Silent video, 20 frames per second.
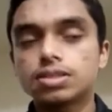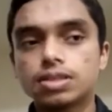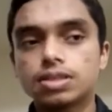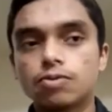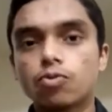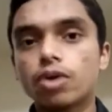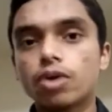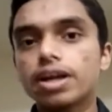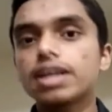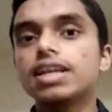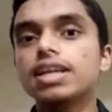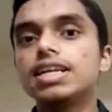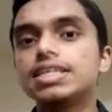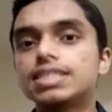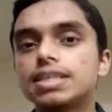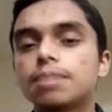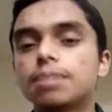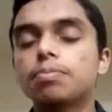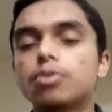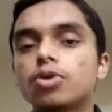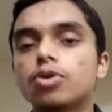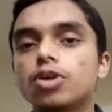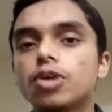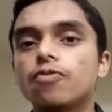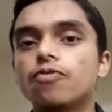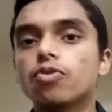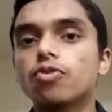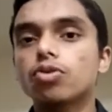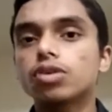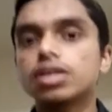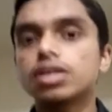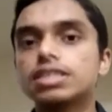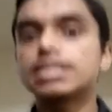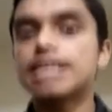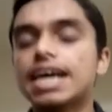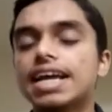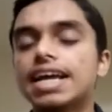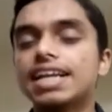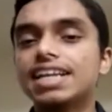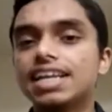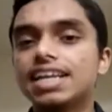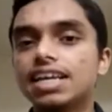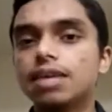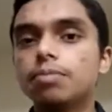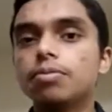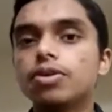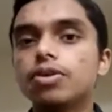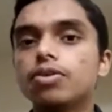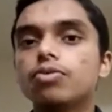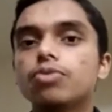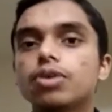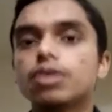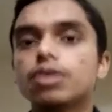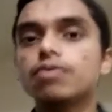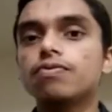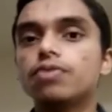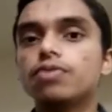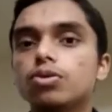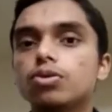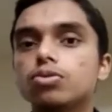was widely supported for his anti-immigrant